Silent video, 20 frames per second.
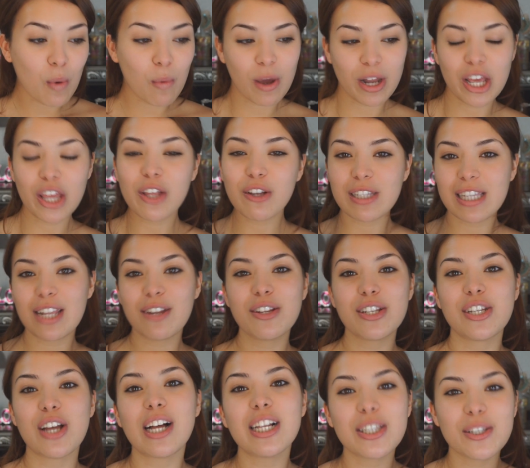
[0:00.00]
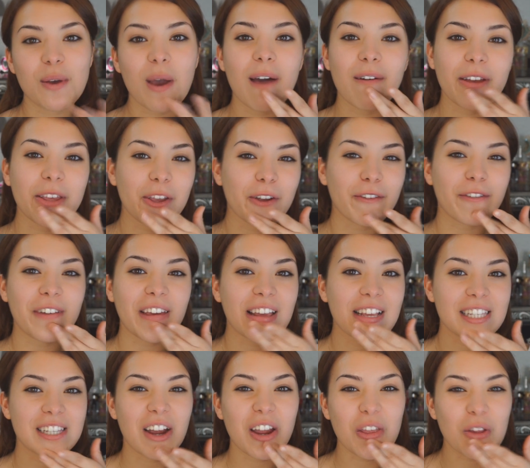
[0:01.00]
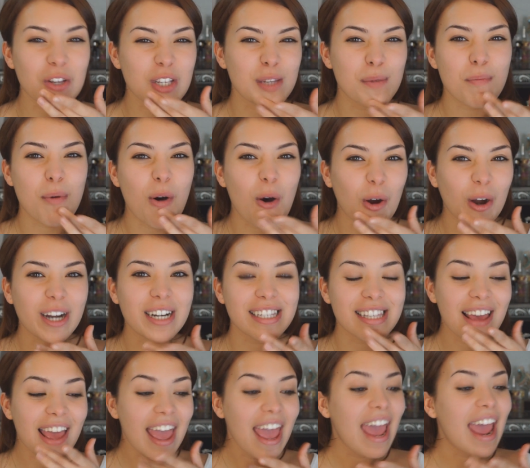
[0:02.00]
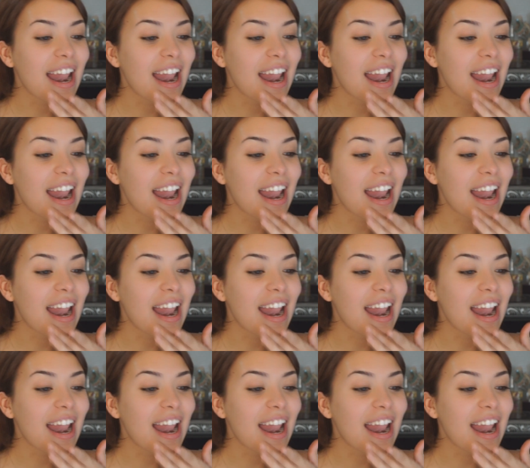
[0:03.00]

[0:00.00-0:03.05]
what are those little dots you have on your face? Are those pores?